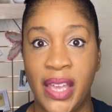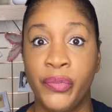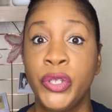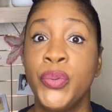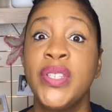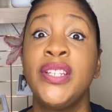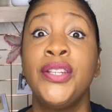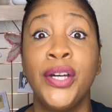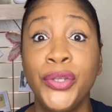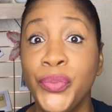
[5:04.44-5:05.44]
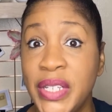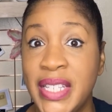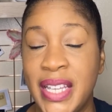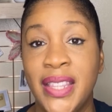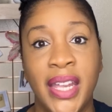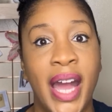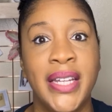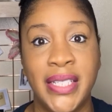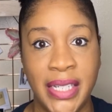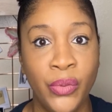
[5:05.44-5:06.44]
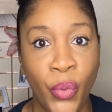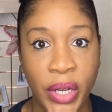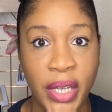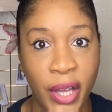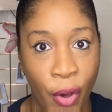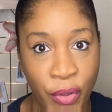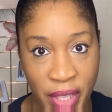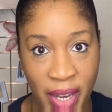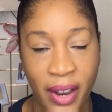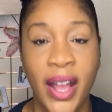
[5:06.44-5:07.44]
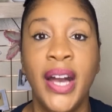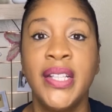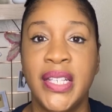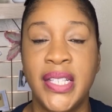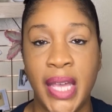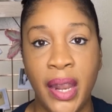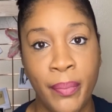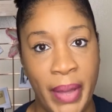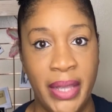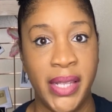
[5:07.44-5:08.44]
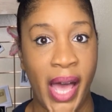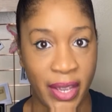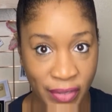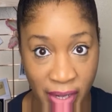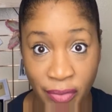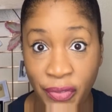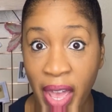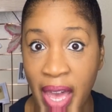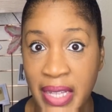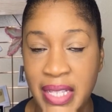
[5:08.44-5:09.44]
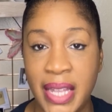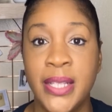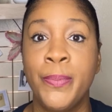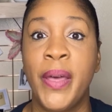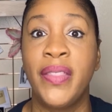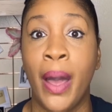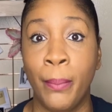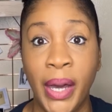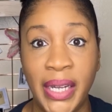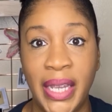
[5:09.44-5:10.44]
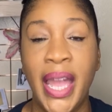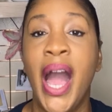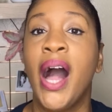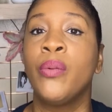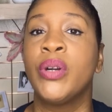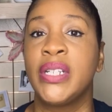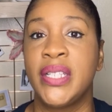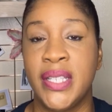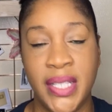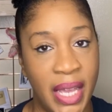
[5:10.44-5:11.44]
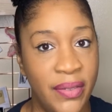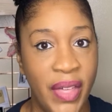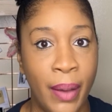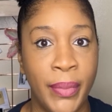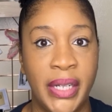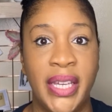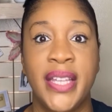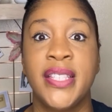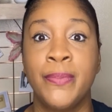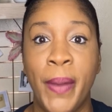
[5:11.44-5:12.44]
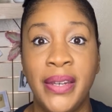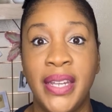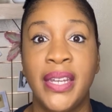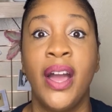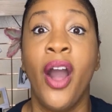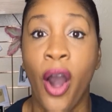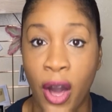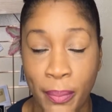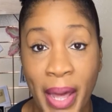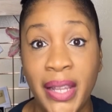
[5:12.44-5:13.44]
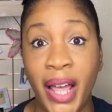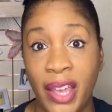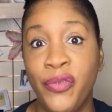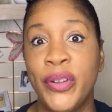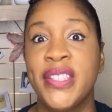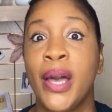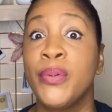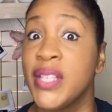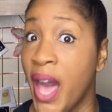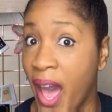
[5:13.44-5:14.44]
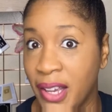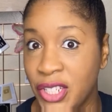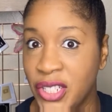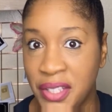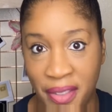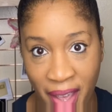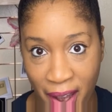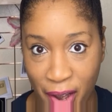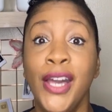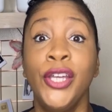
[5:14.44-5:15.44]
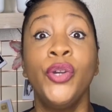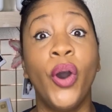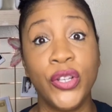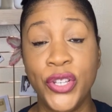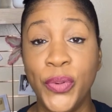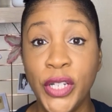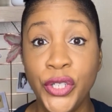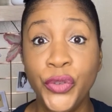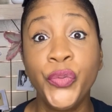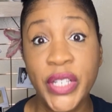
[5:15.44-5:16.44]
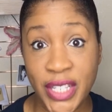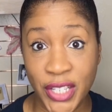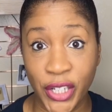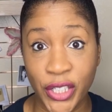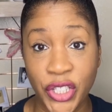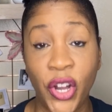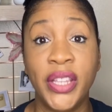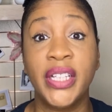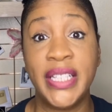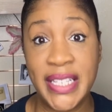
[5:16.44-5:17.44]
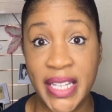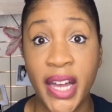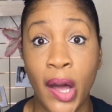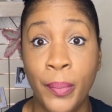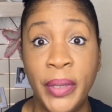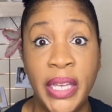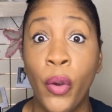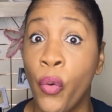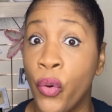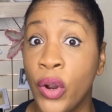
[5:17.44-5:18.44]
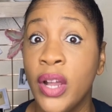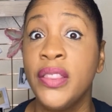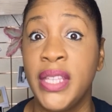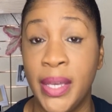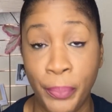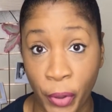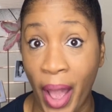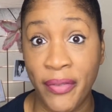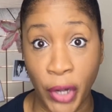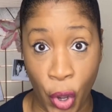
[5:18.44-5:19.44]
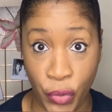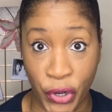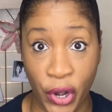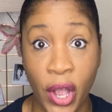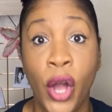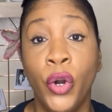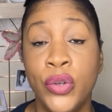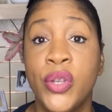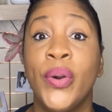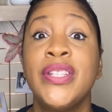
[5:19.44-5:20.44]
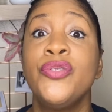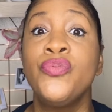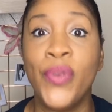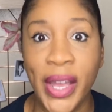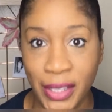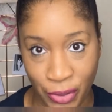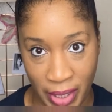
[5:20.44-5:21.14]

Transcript: which was another reason that I didn't want to go there to set up my life in advance and spend that money. I wanted to save that money and spend it on my life once I was actually there. You also want to do research on the leasing company or the private owner who's going to rent you the